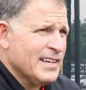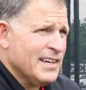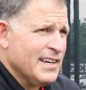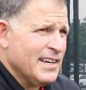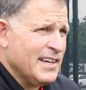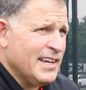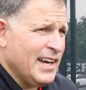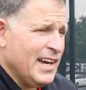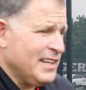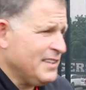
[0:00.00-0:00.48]

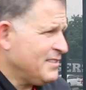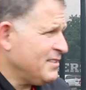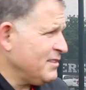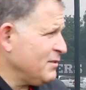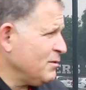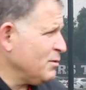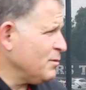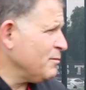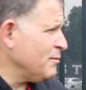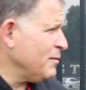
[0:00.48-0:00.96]
He had to
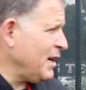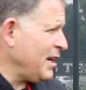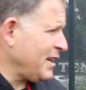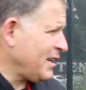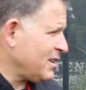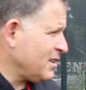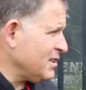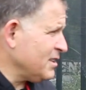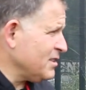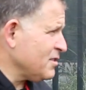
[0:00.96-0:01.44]

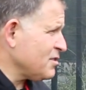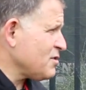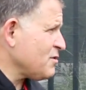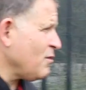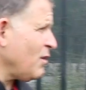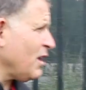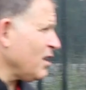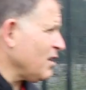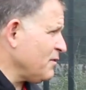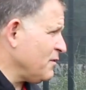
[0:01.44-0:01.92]
medically
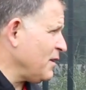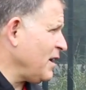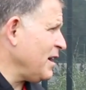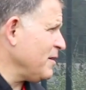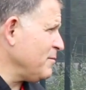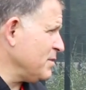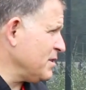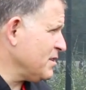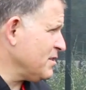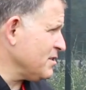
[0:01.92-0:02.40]

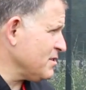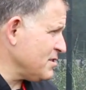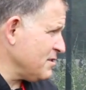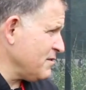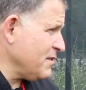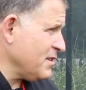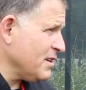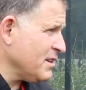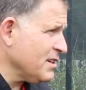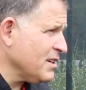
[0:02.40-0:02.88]
disqualify because of
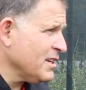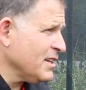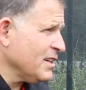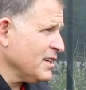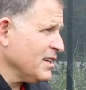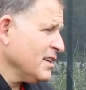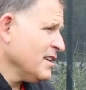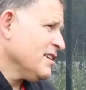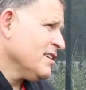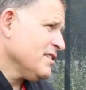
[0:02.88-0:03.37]

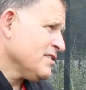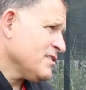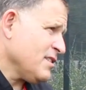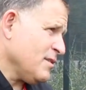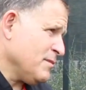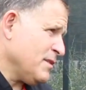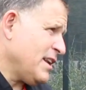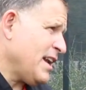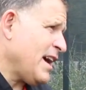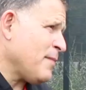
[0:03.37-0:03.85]

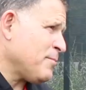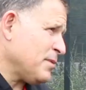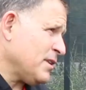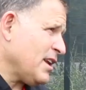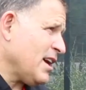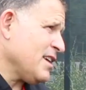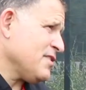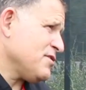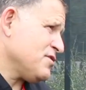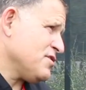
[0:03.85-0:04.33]
something that happened
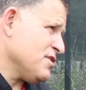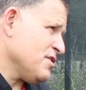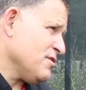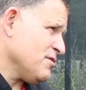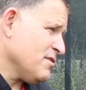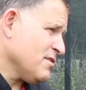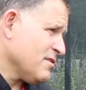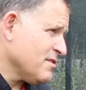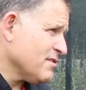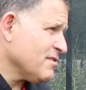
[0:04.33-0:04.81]
last year.
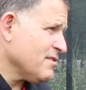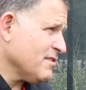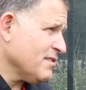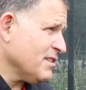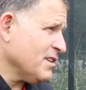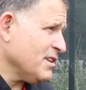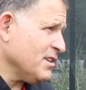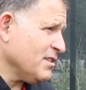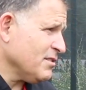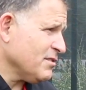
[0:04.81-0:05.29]

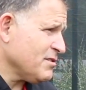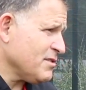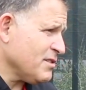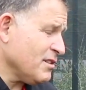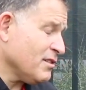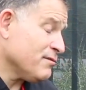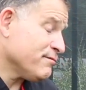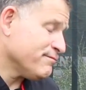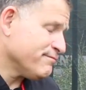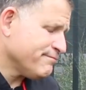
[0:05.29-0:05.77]
You know, so
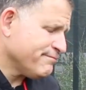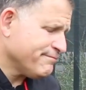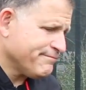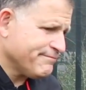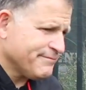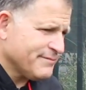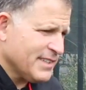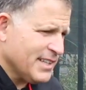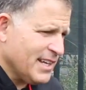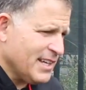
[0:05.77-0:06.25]

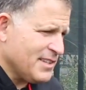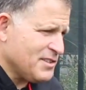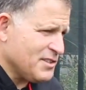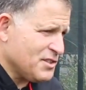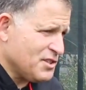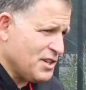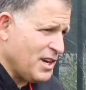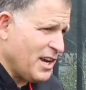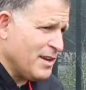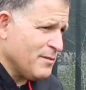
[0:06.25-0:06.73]
that's a
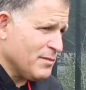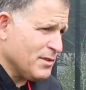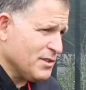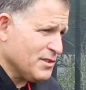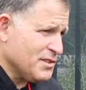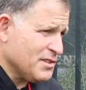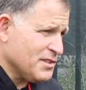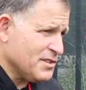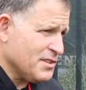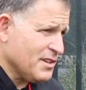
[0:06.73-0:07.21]
shame
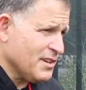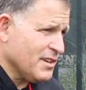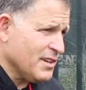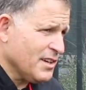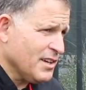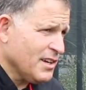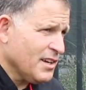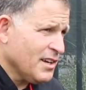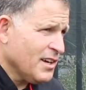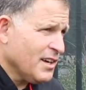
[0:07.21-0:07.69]
because he's a
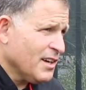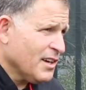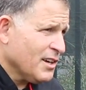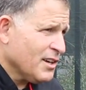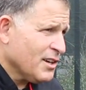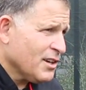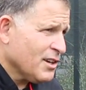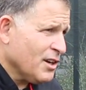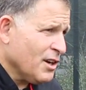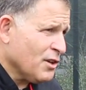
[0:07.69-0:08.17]

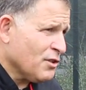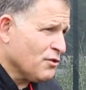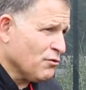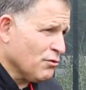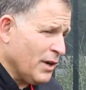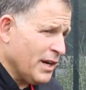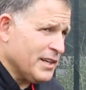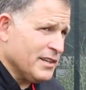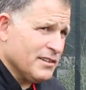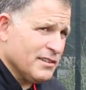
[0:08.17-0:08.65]

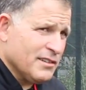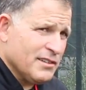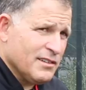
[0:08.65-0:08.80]
great